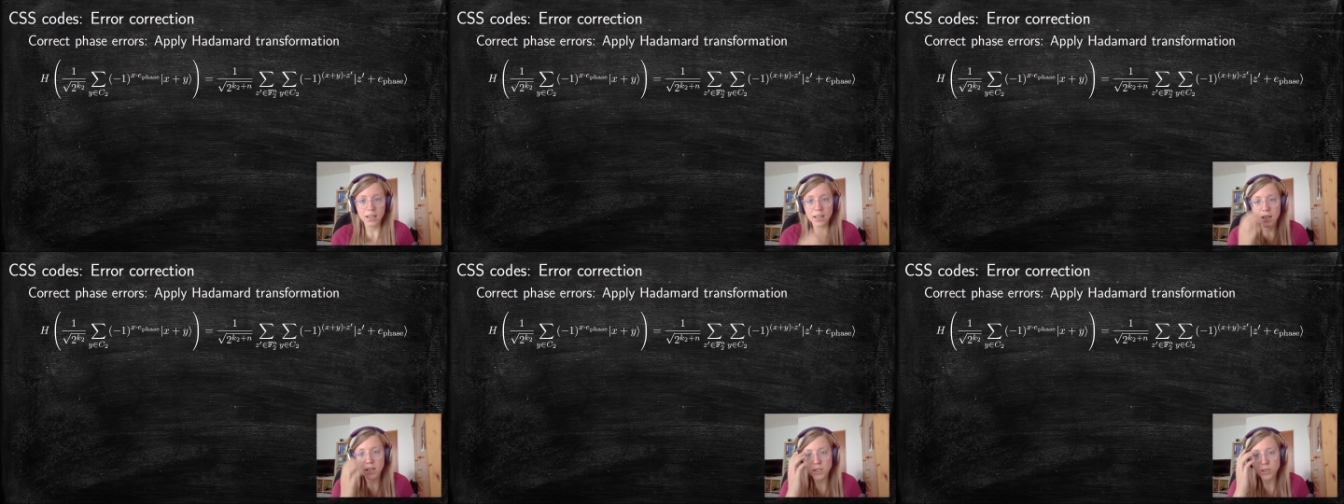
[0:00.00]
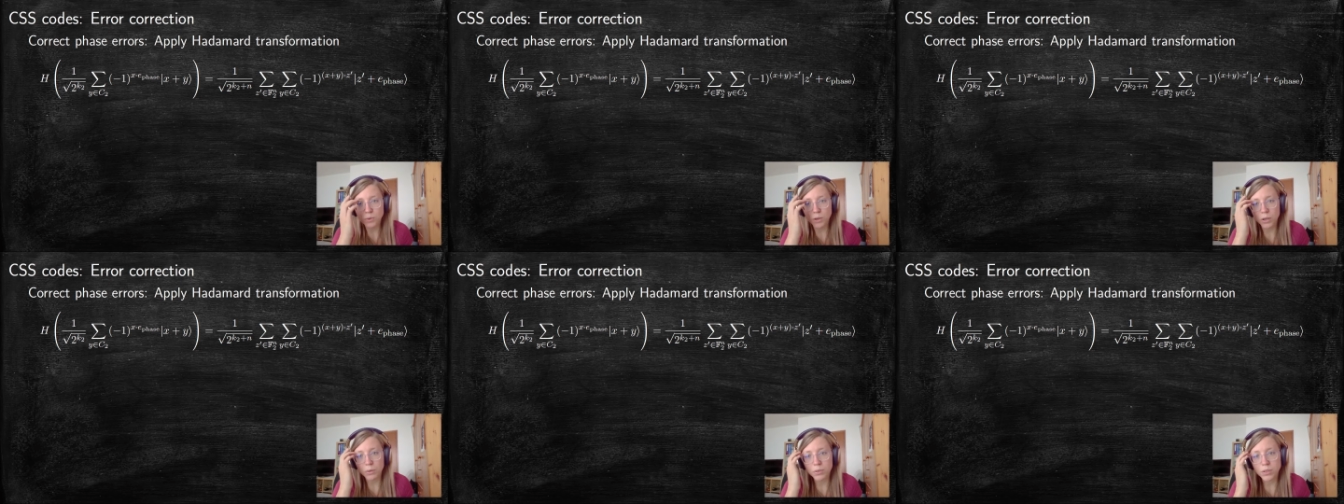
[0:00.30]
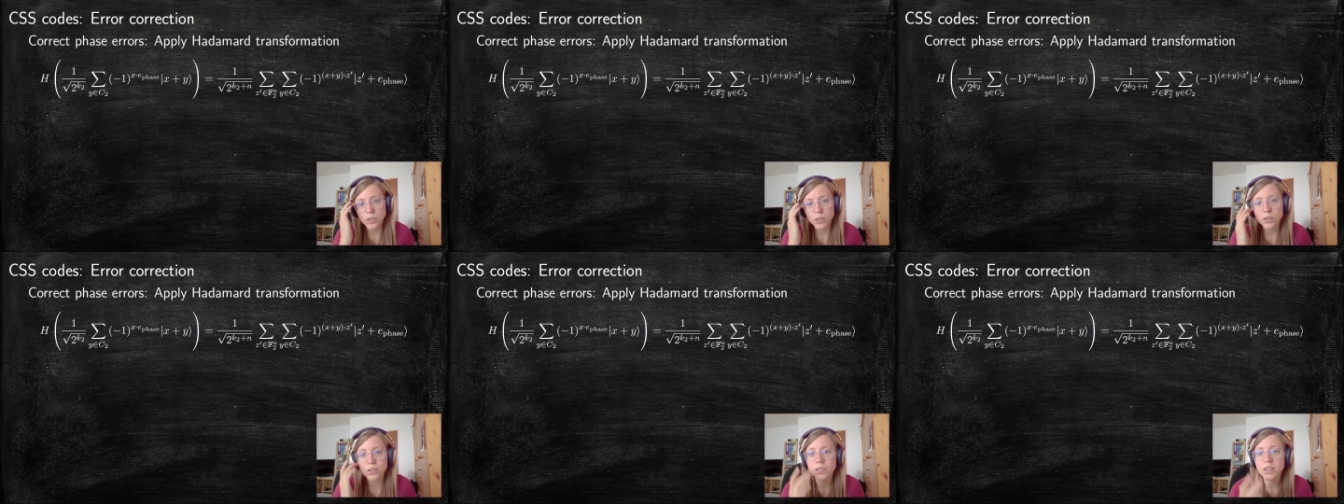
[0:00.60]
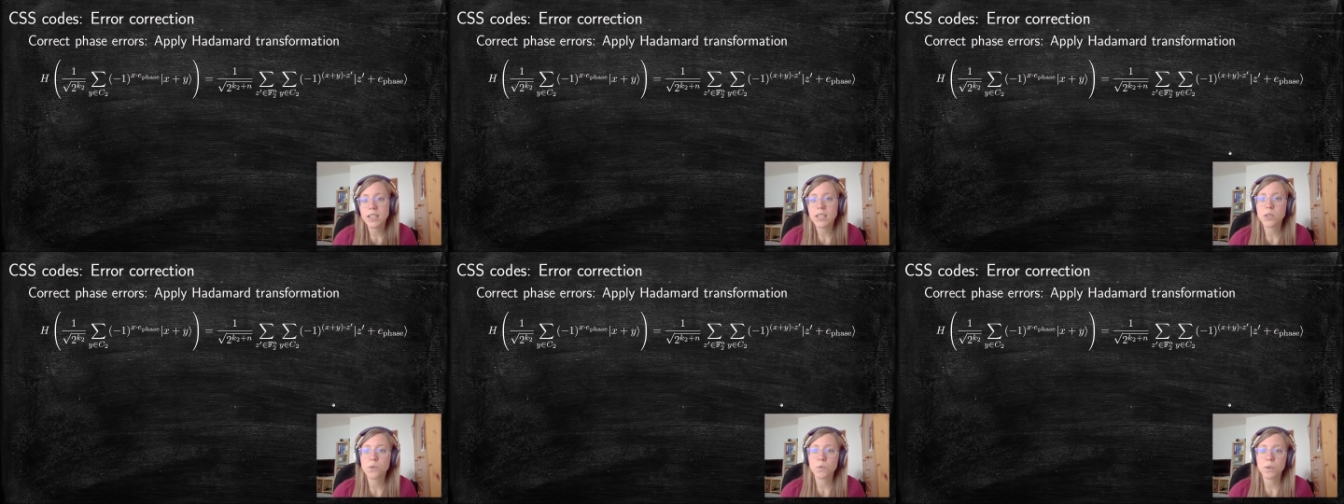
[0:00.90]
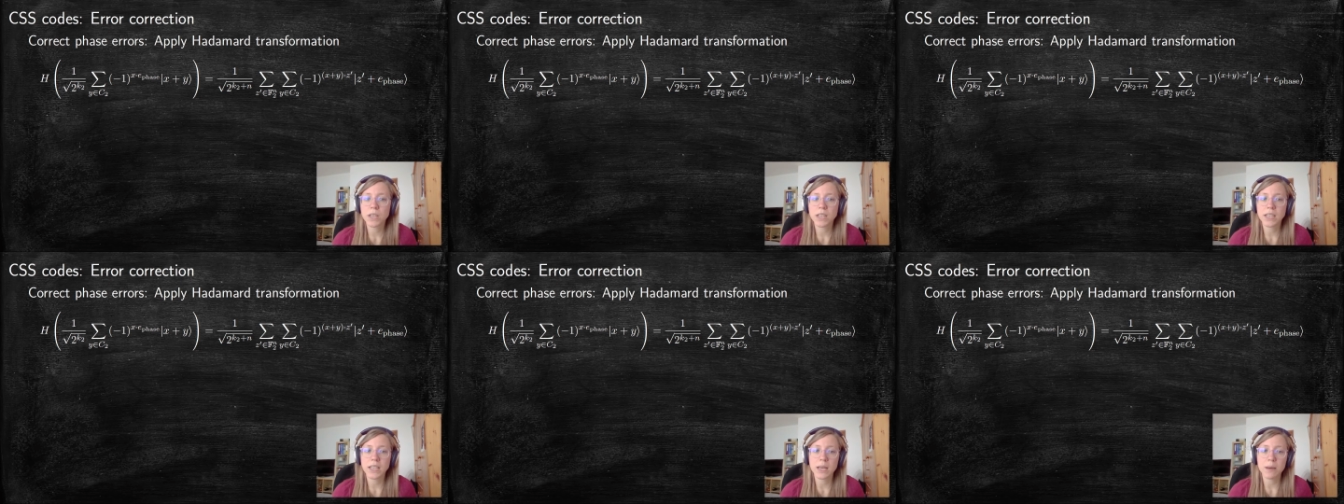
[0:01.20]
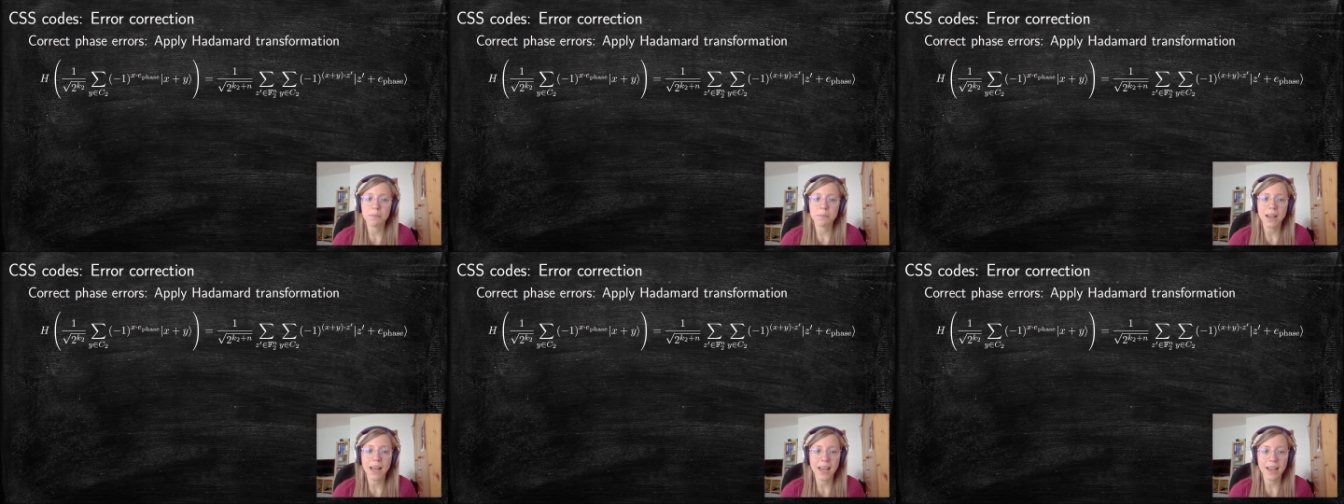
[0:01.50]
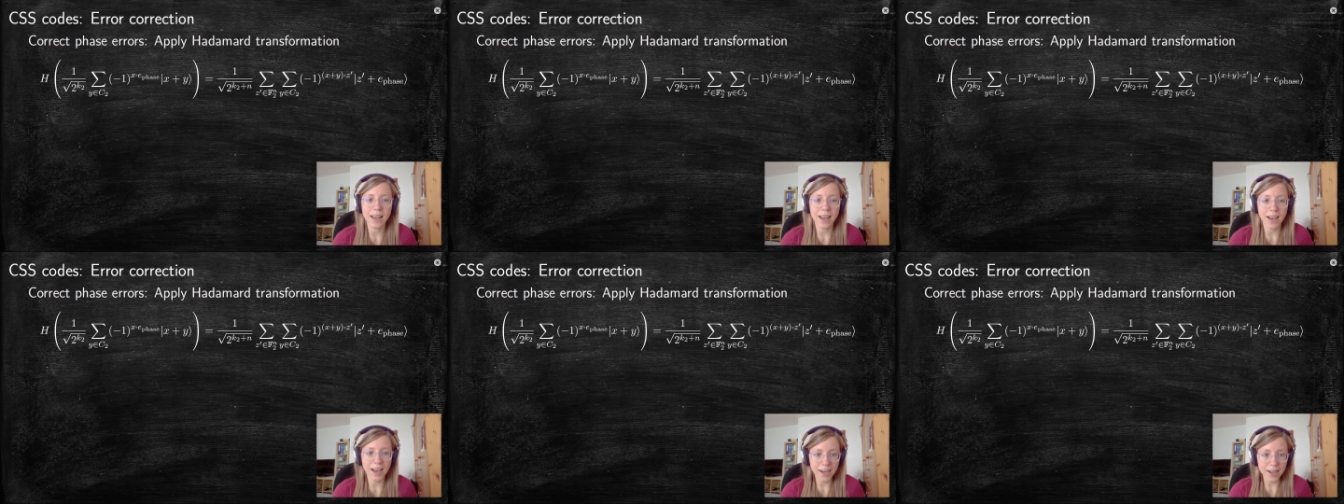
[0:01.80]
So what we do is we apply
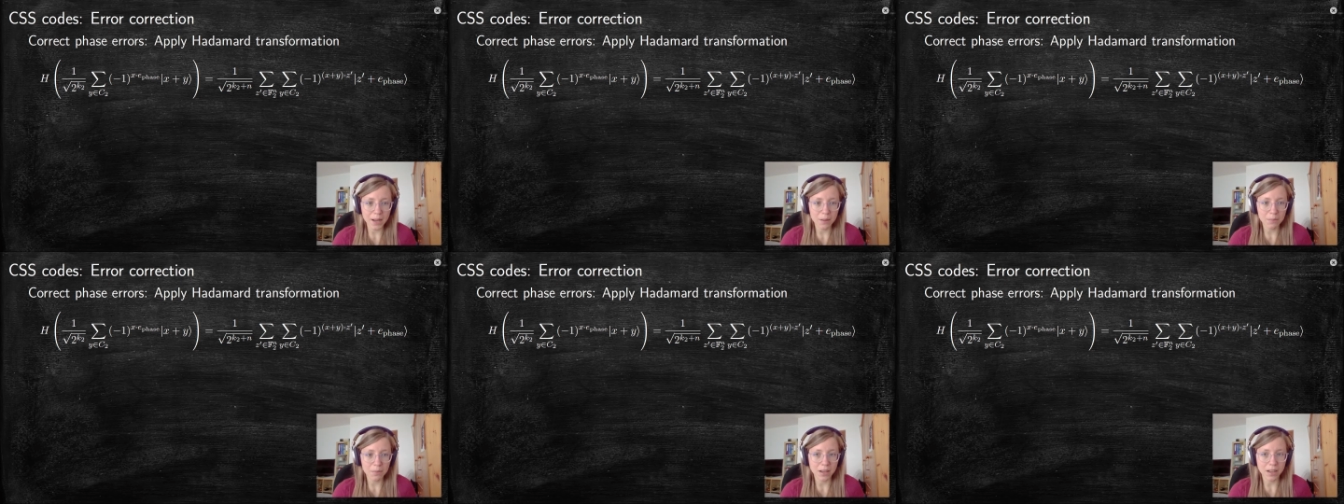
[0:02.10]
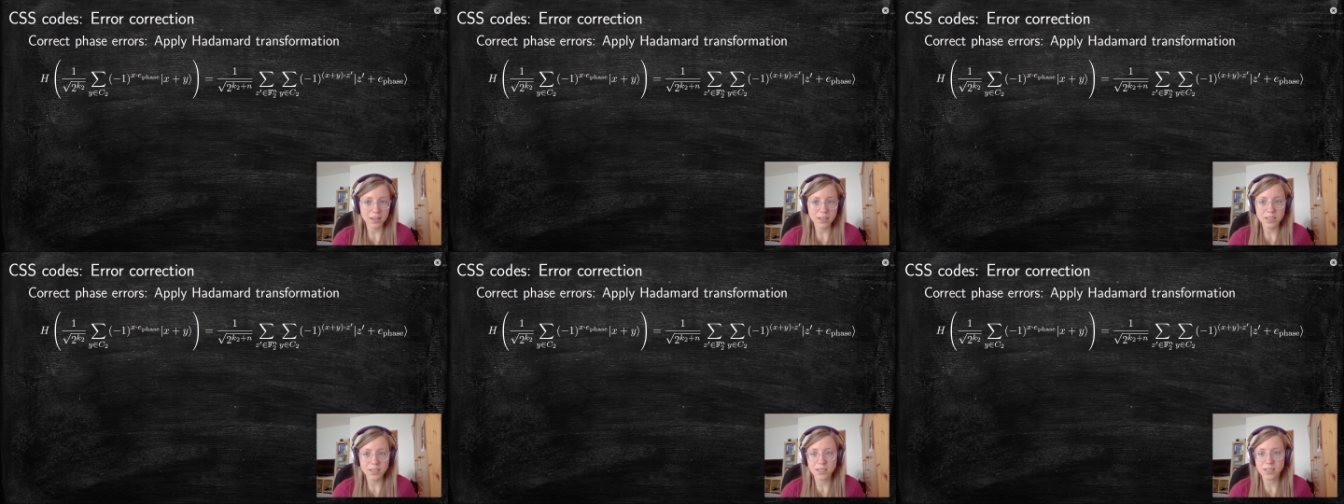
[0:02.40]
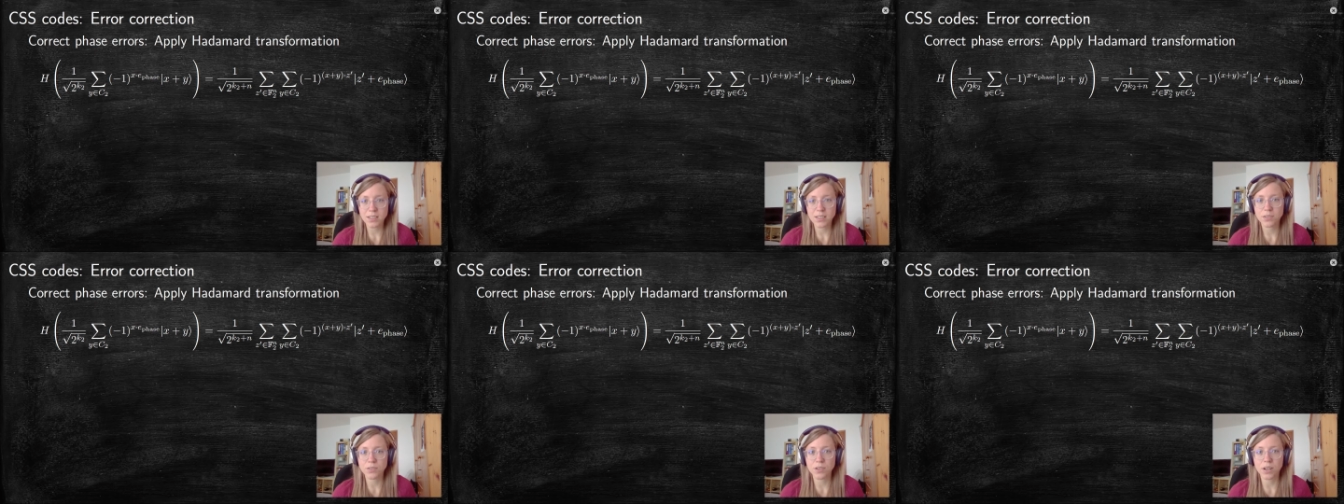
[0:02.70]
a Hadamard